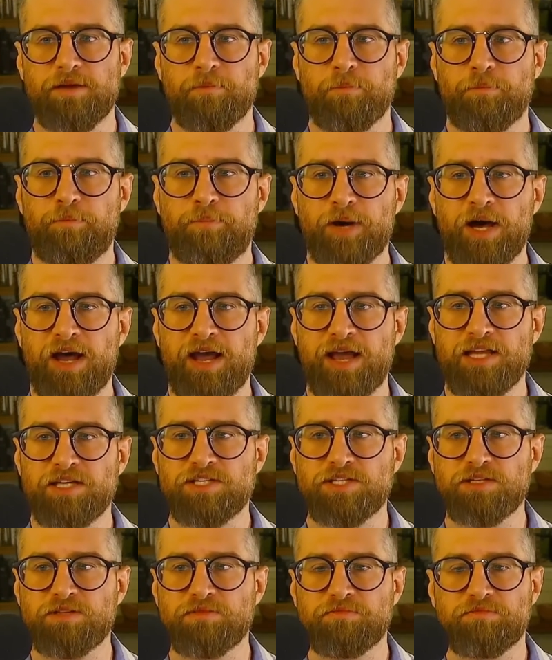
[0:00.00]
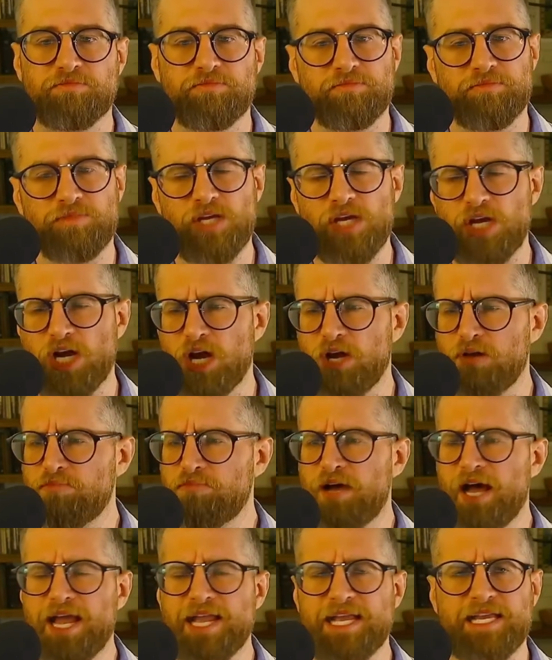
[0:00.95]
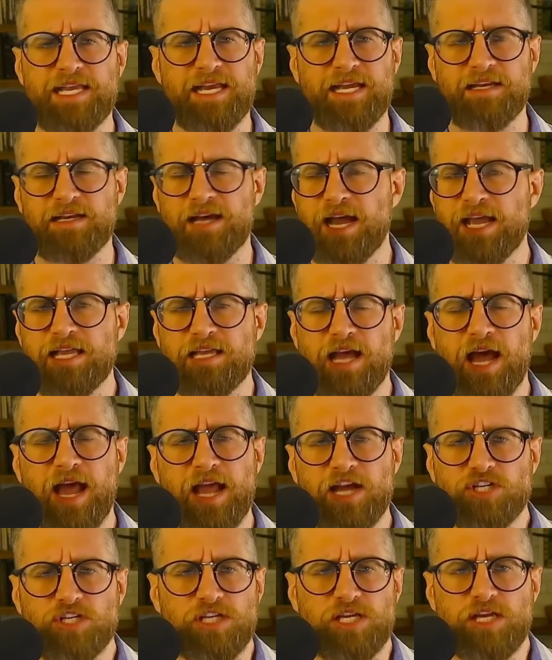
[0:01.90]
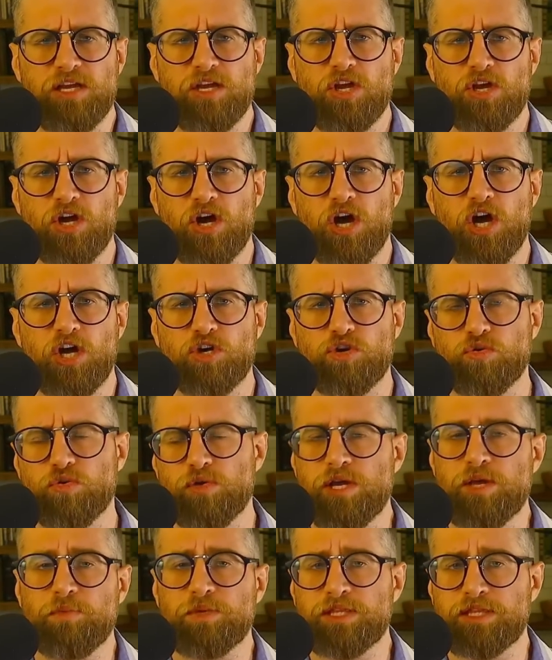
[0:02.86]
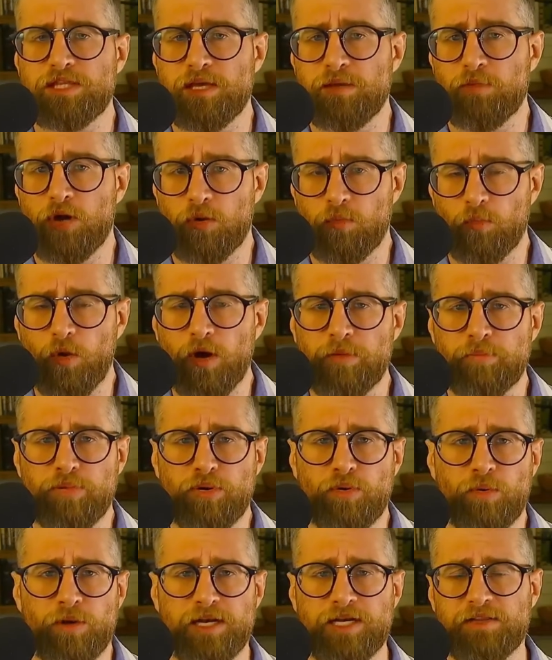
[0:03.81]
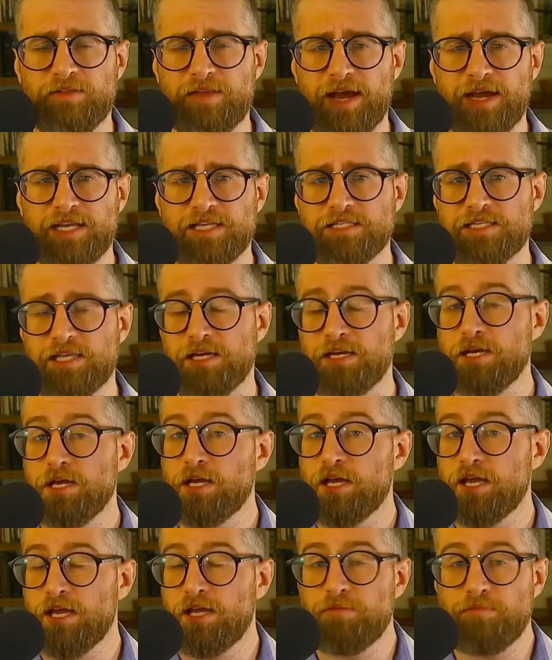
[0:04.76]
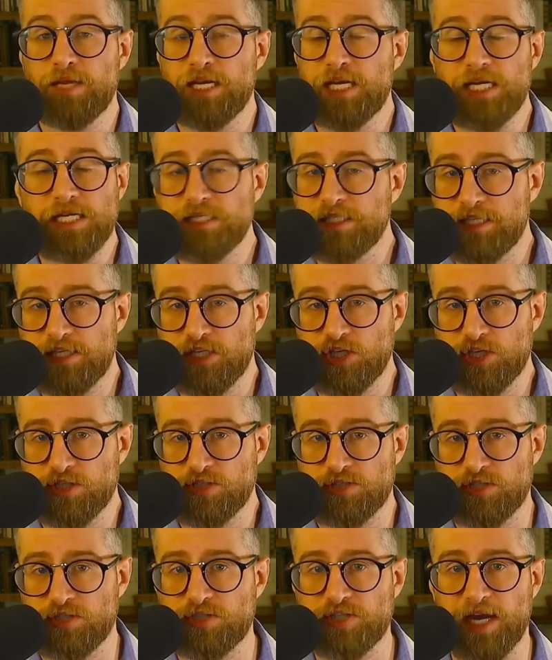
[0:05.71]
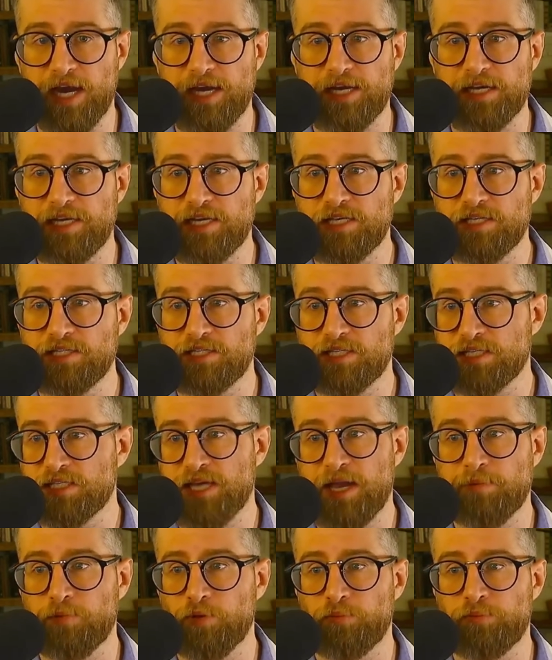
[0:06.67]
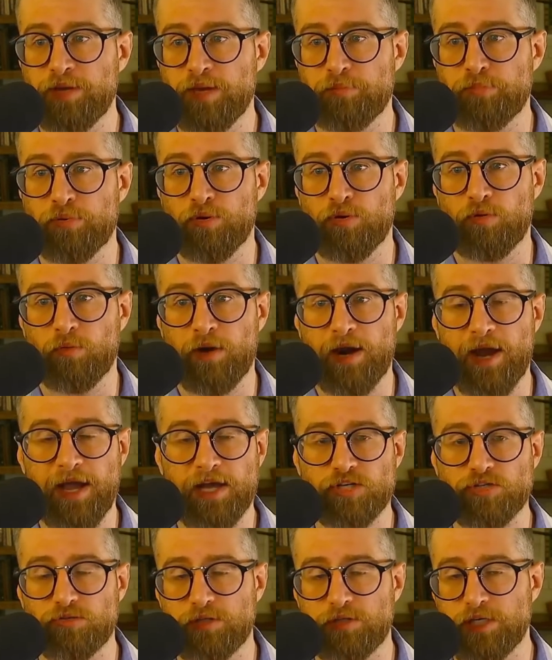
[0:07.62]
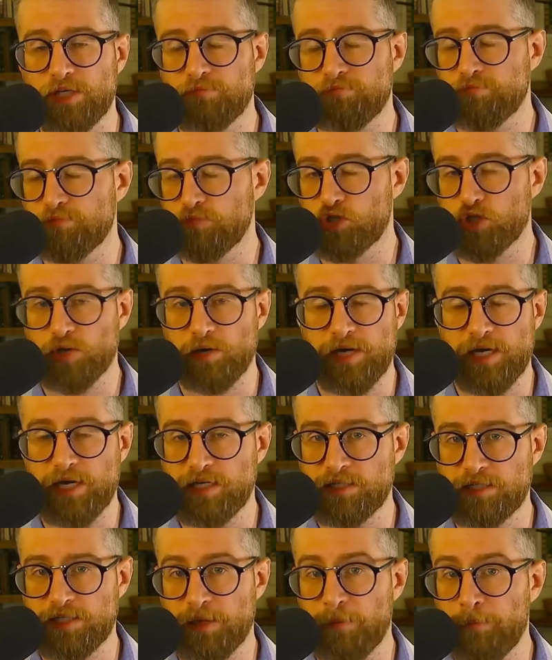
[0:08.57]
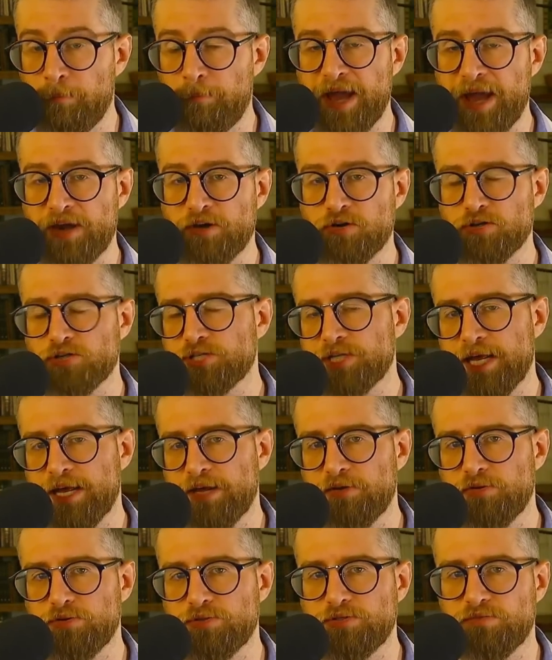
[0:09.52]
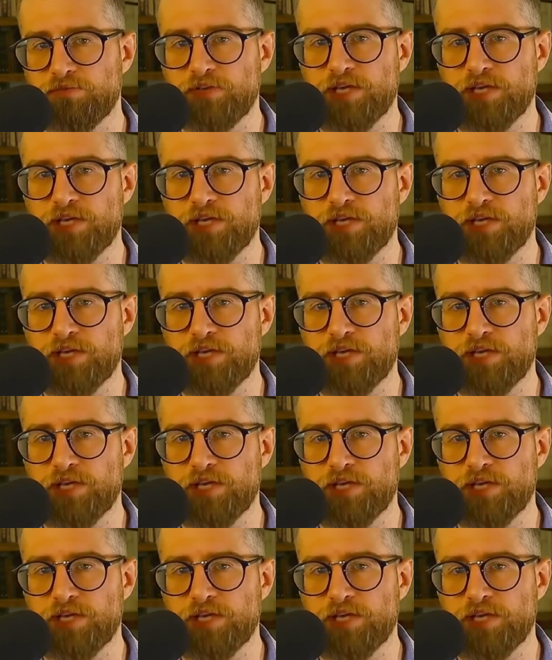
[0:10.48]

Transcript: but you know, I actually agree with them on one point, and that is that in many indigenous societies, disabled people were actually treated to better standards of